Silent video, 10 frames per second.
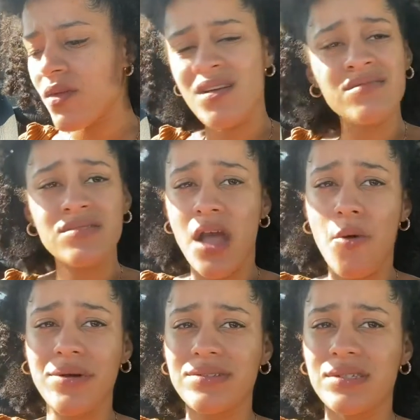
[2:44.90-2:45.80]
It's not
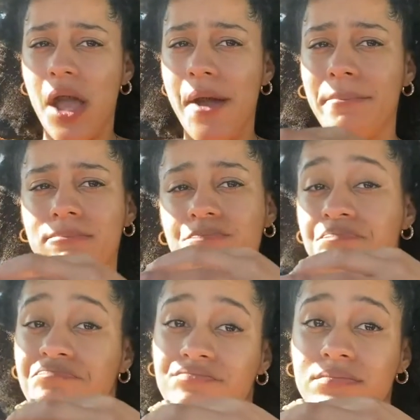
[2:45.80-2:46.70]
where it's at.
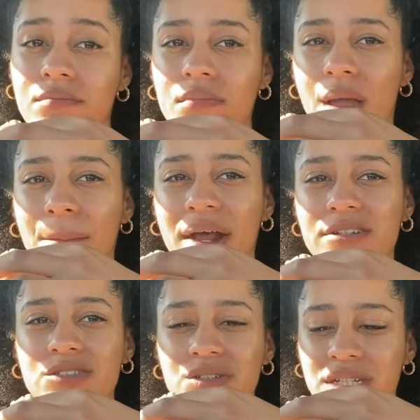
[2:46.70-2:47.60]
But I'll
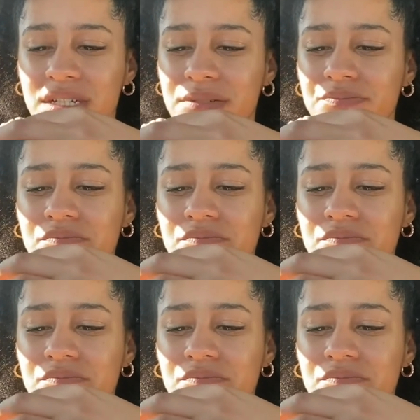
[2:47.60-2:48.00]
still eat it.